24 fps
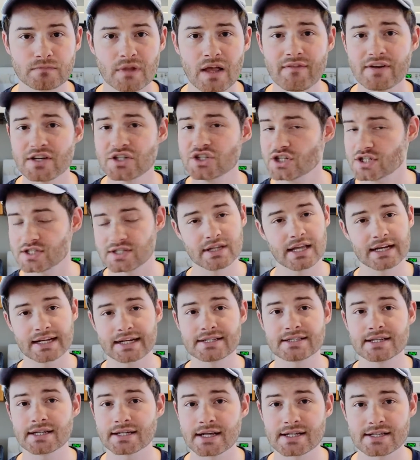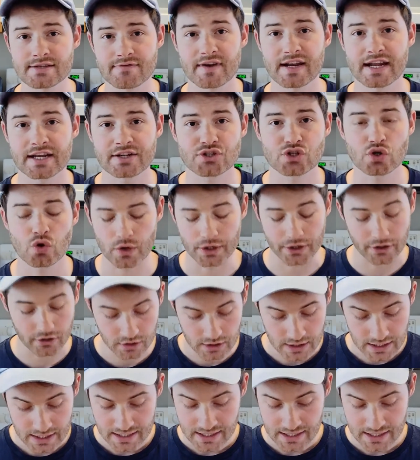And that's just, like I said, because of that extra oil.